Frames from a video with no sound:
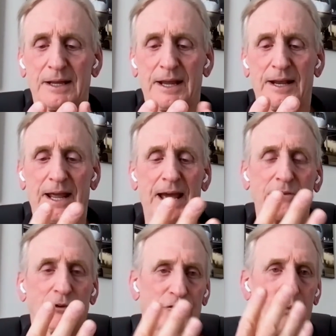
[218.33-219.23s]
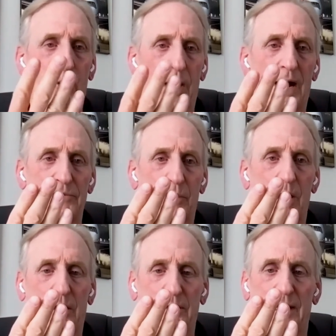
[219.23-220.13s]
and it had those 4
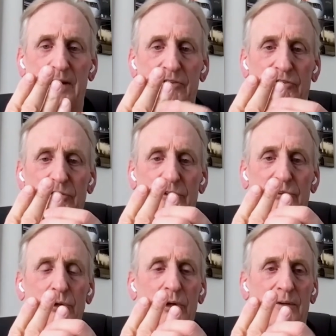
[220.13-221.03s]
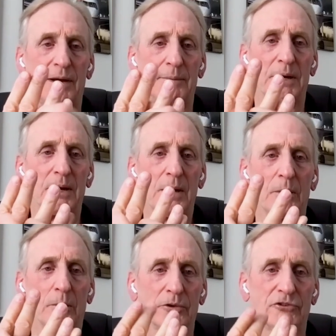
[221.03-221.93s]
hydraulic lines, and 2 of them
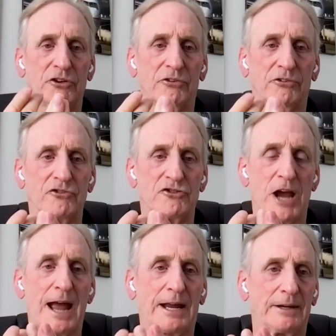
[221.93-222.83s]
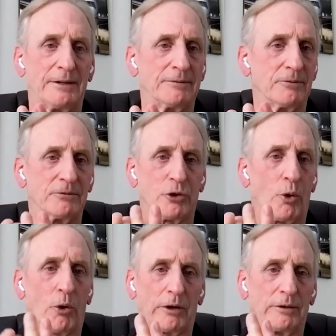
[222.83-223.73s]
were just jagged and
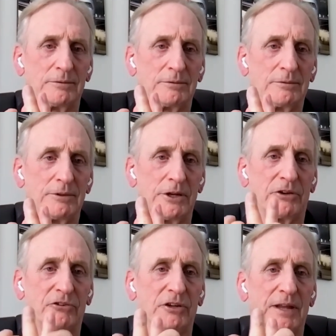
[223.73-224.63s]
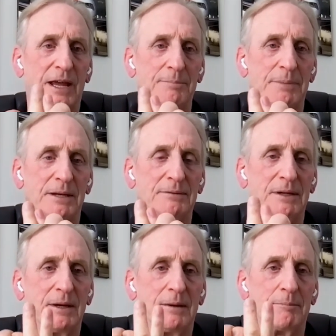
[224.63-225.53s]
torn. You can see they had been
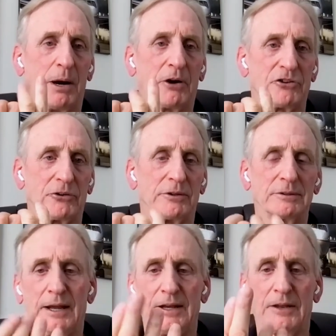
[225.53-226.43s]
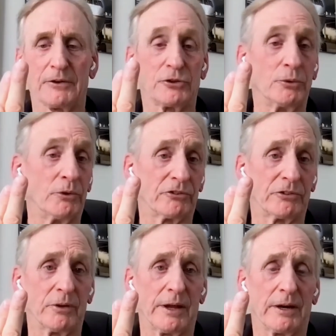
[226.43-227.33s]
punctured, and the other 2 was
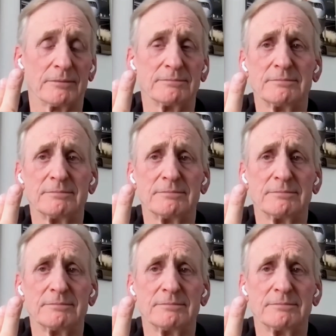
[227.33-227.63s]
still there,